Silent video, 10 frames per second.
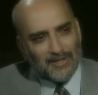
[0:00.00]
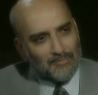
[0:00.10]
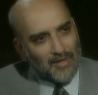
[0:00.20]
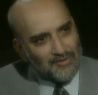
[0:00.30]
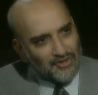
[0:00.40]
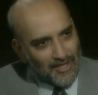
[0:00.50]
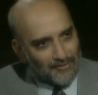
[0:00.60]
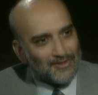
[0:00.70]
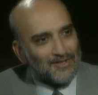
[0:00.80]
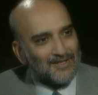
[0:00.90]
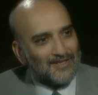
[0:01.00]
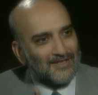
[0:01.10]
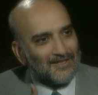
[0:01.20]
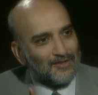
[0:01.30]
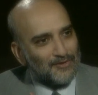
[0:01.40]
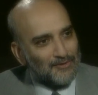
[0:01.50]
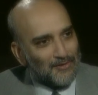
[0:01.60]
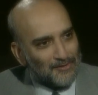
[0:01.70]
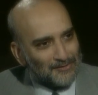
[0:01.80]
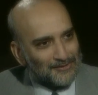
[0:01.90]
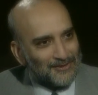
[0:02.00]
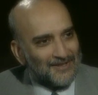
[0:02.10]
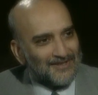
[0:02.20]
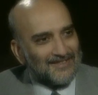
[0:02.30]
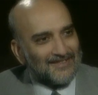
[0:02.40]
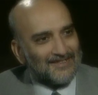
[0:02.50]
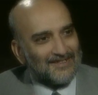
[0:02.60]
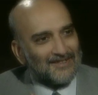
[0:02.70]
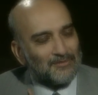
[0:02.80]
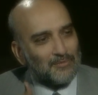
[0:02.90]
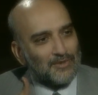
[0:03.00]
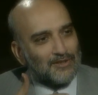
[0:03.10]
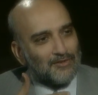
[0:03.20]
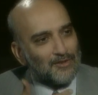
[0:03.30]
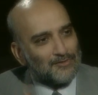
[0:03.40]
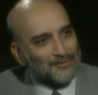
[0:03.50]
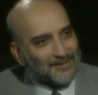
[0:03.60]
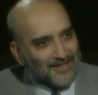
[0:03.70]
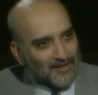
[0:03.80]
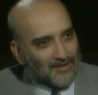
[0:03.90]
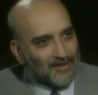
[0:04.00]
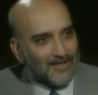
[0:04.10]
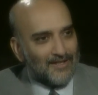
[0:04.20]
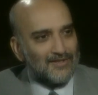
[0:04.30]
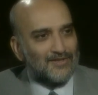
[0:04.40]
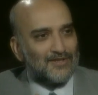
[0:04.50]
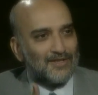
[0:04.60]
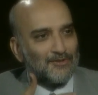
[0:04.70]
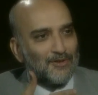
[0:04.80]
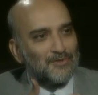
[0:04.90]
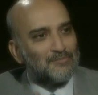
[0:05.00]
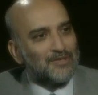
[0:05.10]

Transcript: branch out on your own, with your own identity, your own